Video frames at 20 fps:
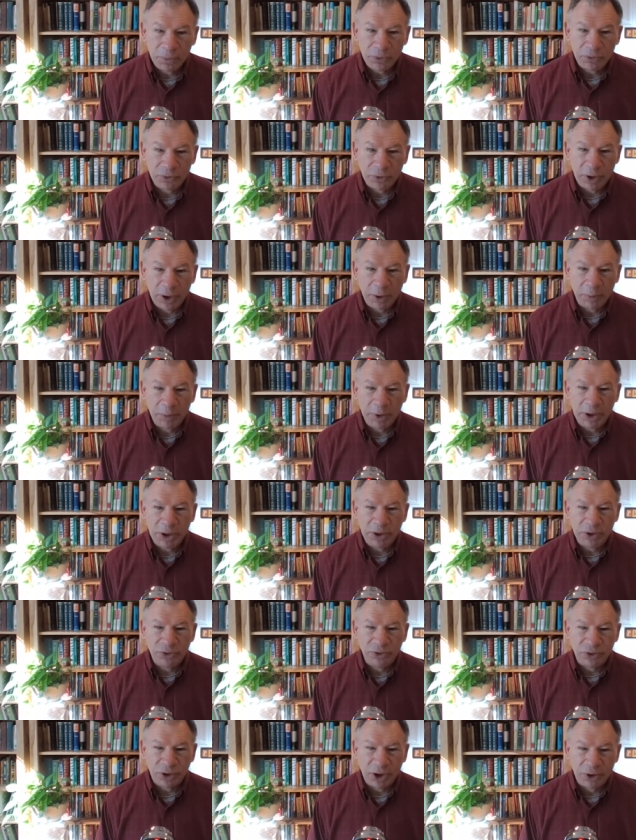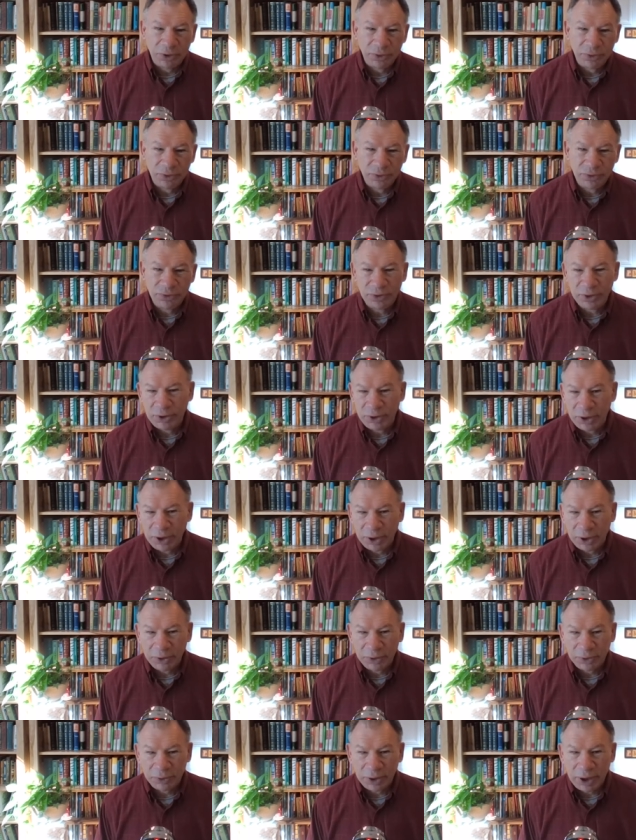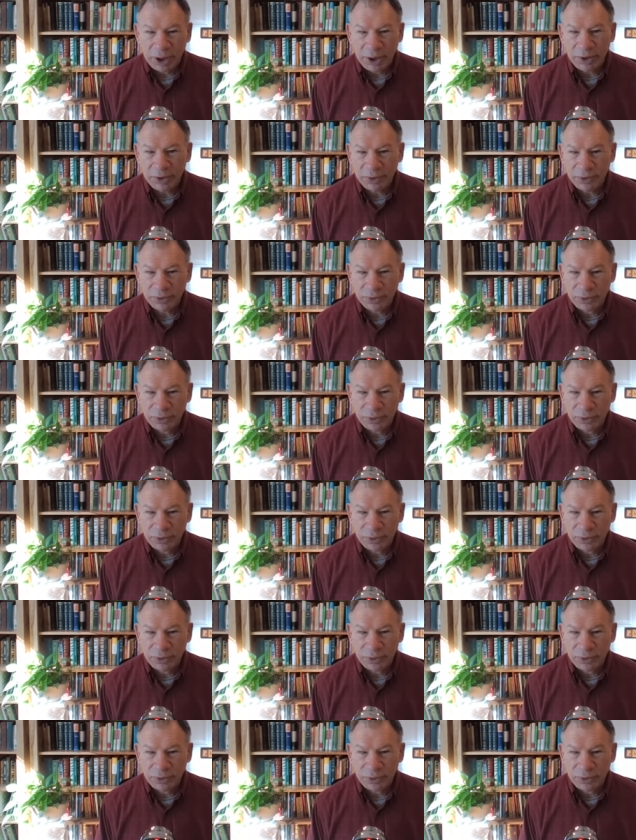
So, how many genders did God create?